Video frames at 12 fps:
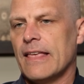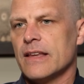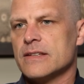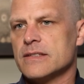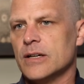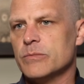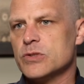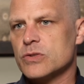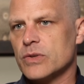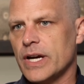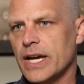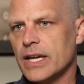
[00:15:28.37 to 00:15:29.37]
Some
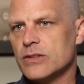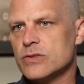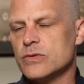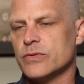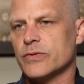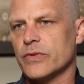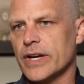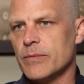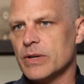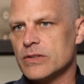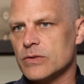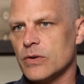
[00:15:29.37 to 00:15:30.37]
try to frame
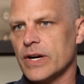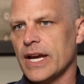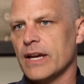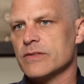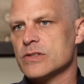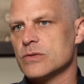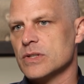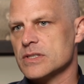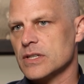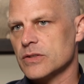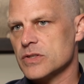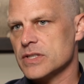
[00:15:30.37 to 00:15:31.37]
it or have students
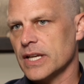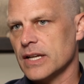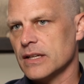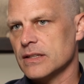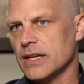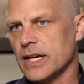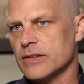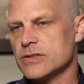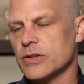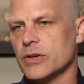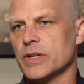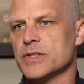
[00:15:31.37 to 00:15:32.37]
understand it as
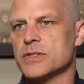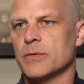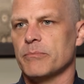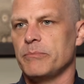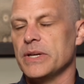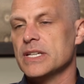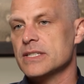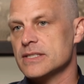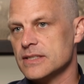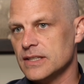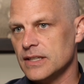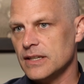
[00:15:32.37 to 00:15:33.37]
there is big
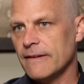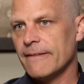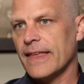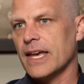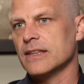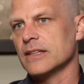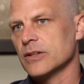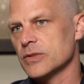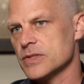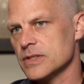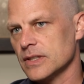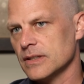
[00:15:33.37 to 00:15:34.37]
C and little
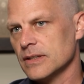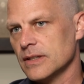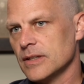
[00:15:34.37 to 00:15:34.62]
c.